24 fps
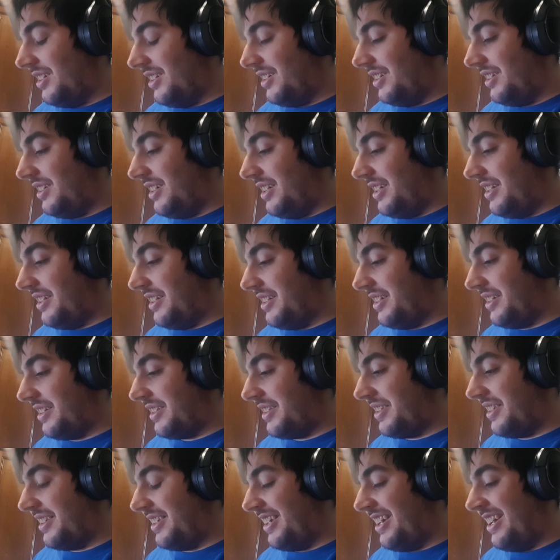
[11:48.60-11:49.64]

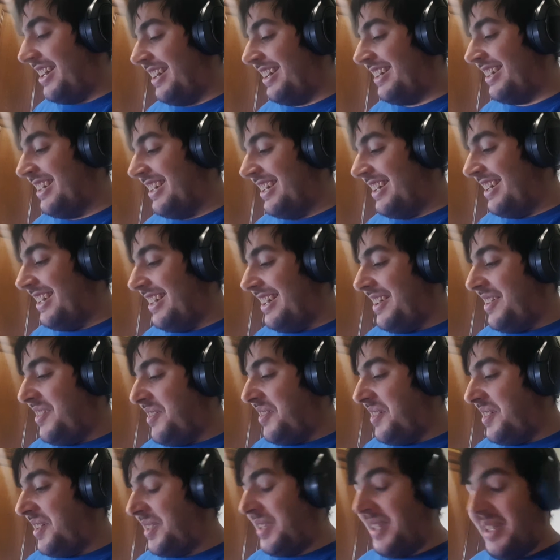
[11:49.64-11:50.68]
yes.
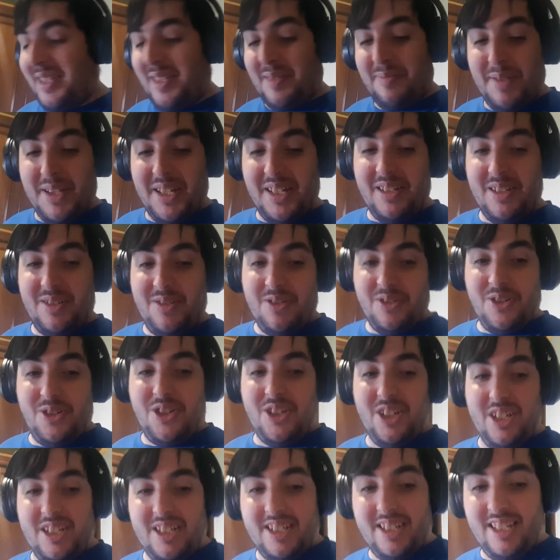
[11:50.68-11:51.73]
It's been a good
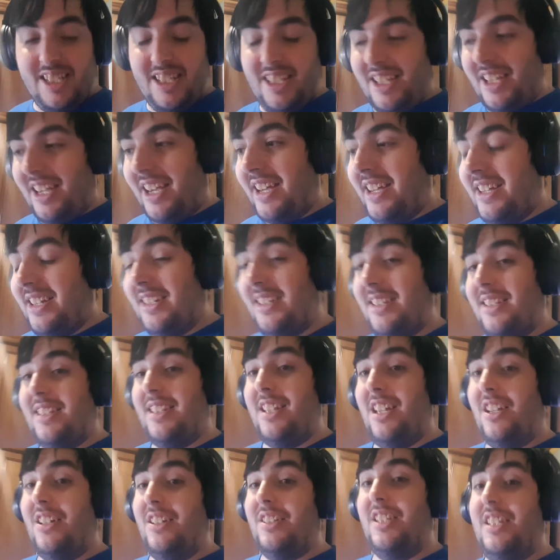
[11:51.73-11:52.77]
journey, and
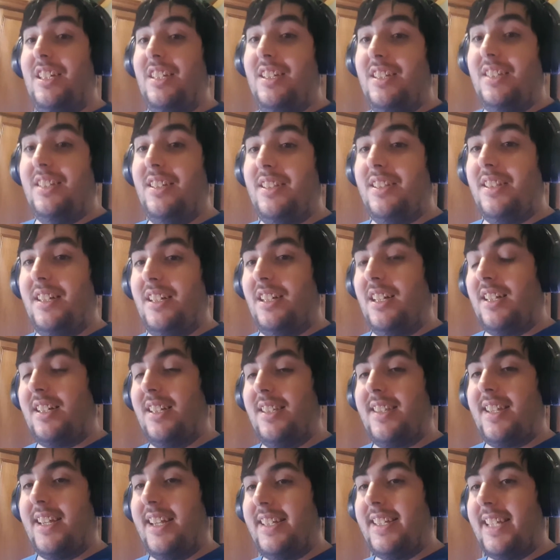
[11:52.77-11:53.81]
the only thing I can
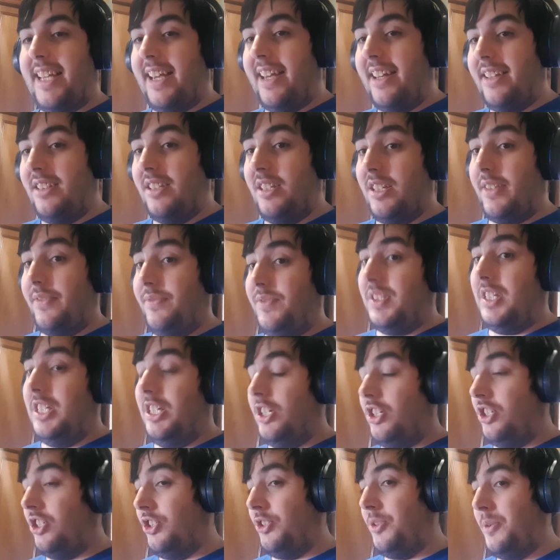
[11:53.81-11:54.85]
say to end this
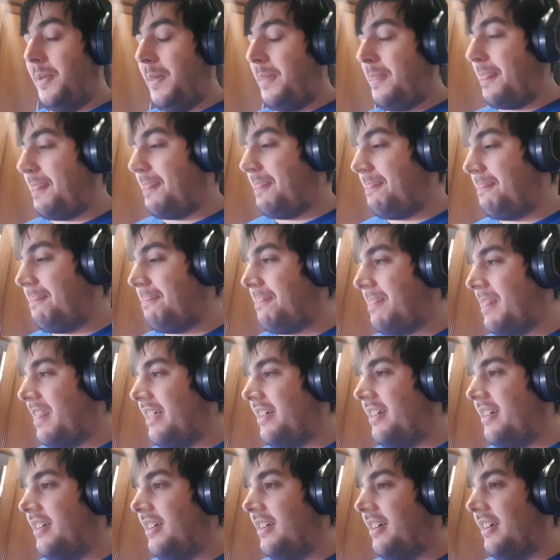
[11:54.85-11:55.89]
video,
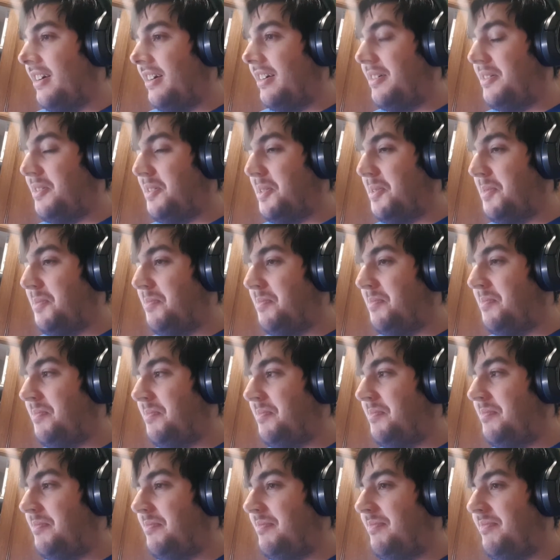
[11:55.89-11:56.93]
my
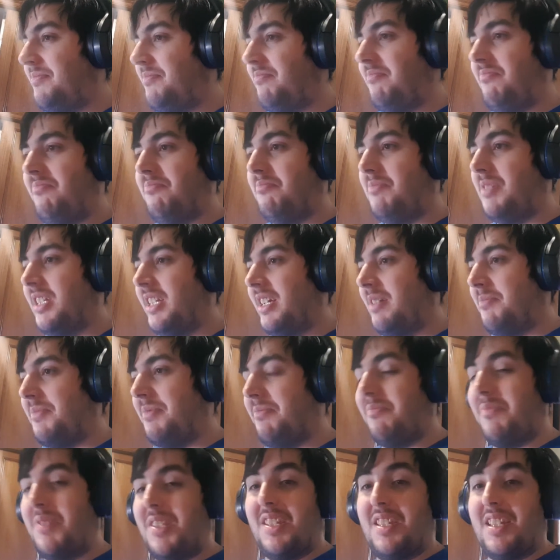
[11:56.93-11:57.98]

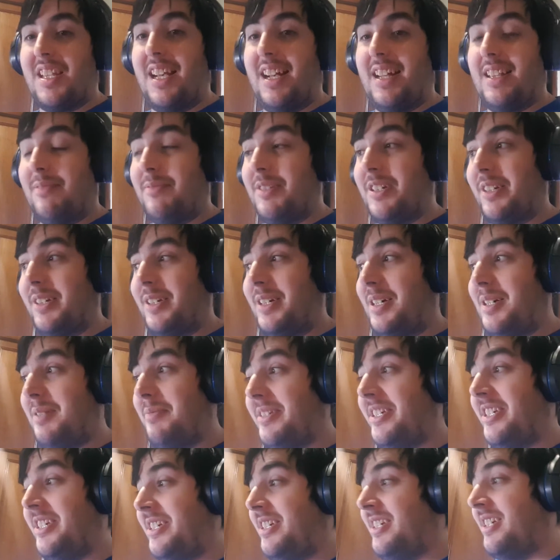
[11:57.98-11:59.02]
name's Adam
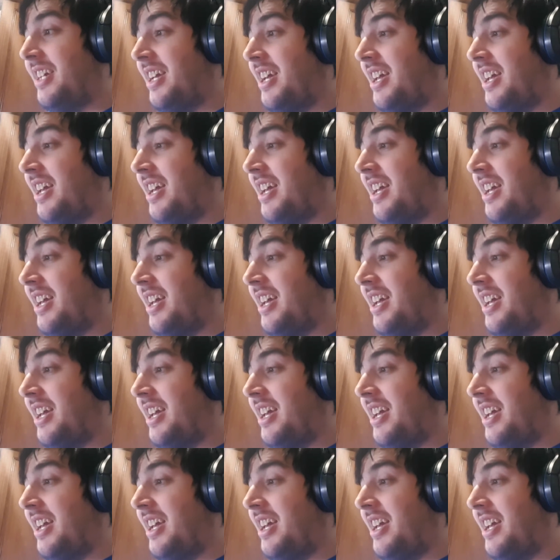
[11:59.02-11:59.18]
O'Garvey,